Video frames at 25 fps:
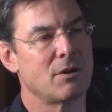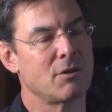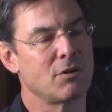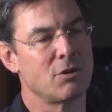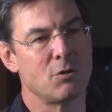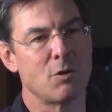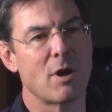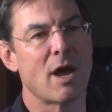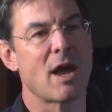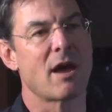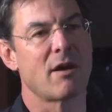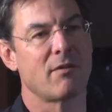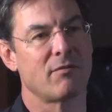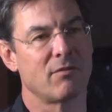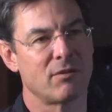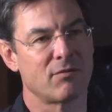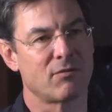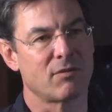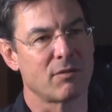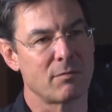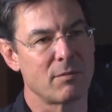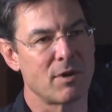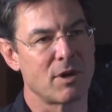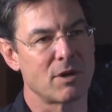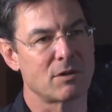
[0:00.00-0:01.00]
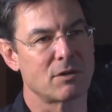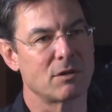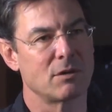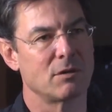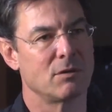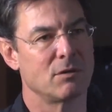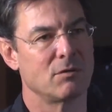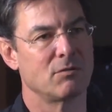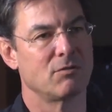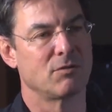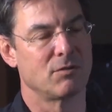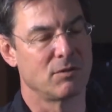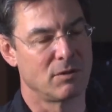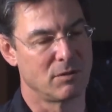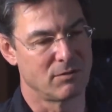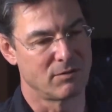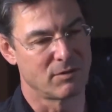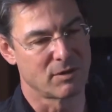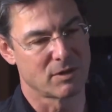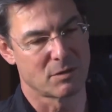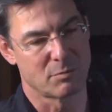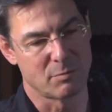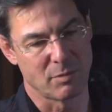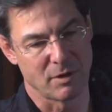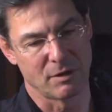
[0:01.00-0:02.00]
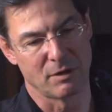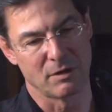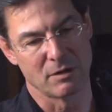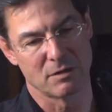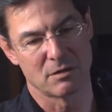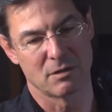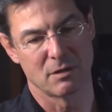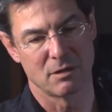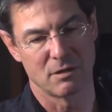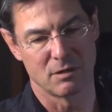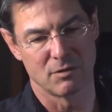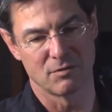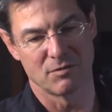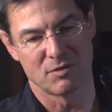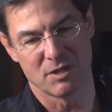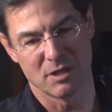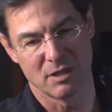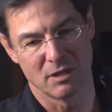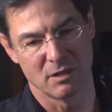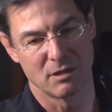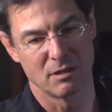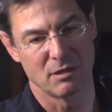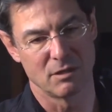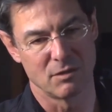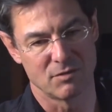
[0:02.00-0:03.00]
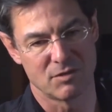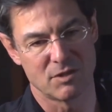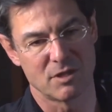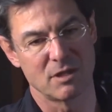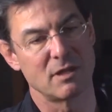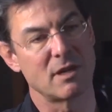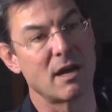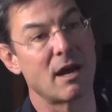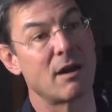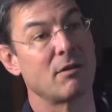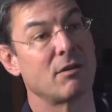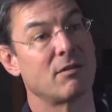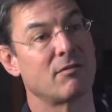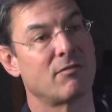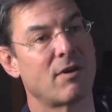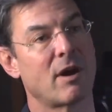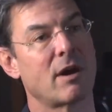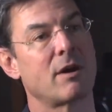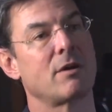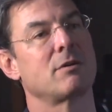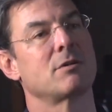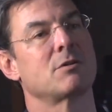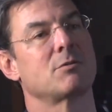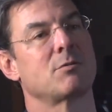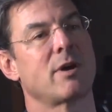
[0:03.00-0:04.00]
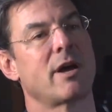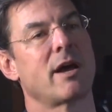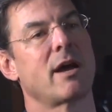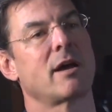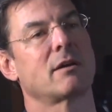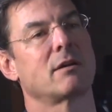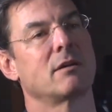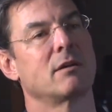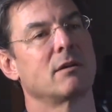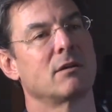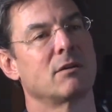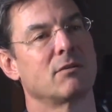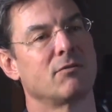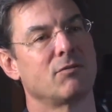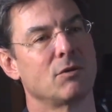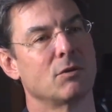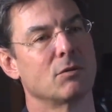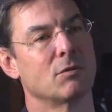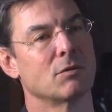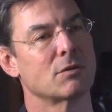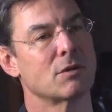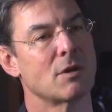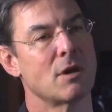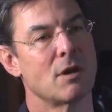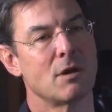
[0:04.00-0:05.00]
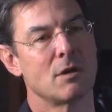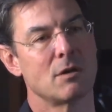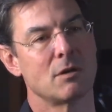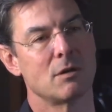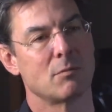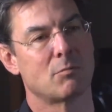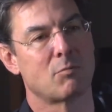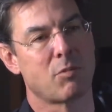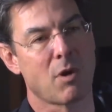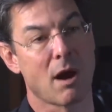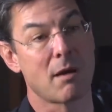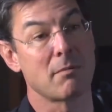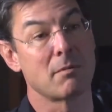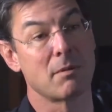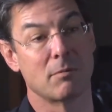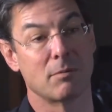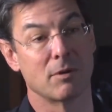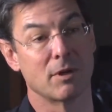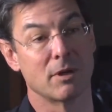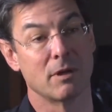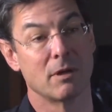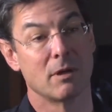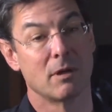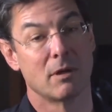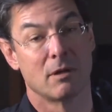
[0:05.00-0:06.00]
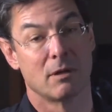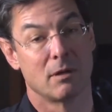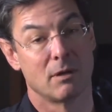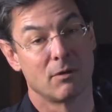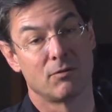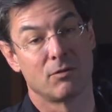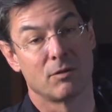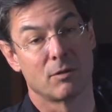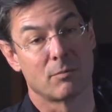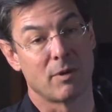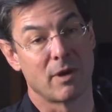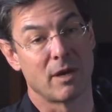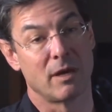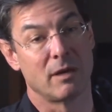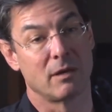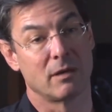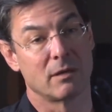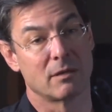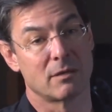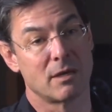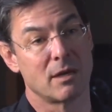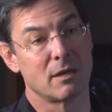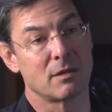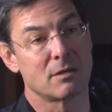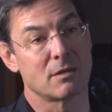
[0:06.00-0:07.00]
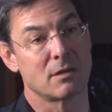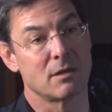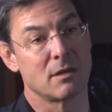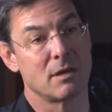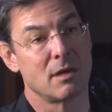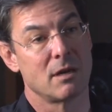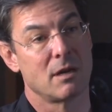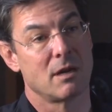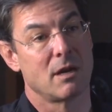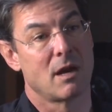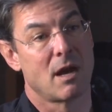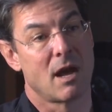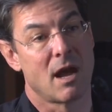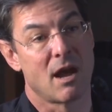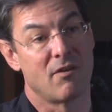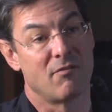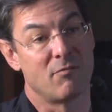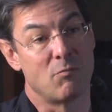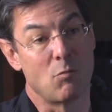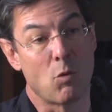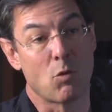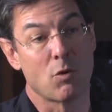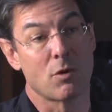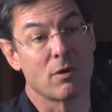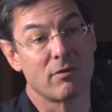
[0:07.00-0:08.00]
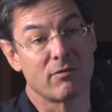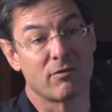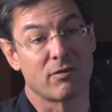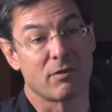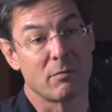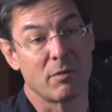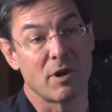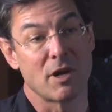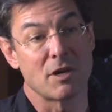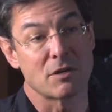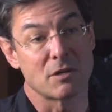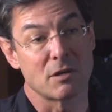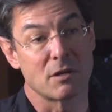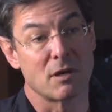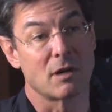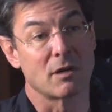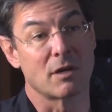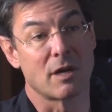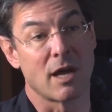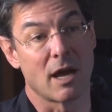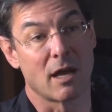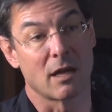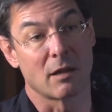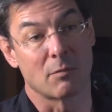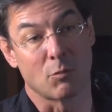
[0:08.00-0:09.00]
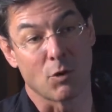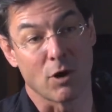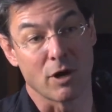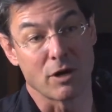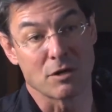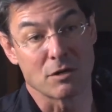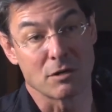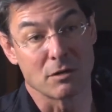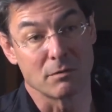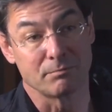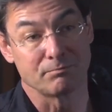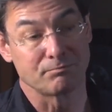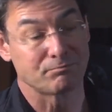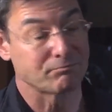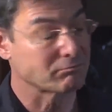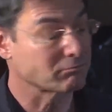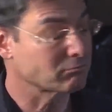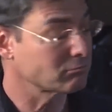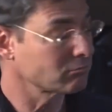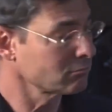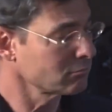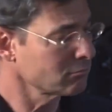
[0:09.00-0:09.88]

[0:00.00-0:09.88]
here you have information. You've experienced it, you've seen how the fire is reacting to the fuels. You probably, if you're paying attention, have more information on calibration,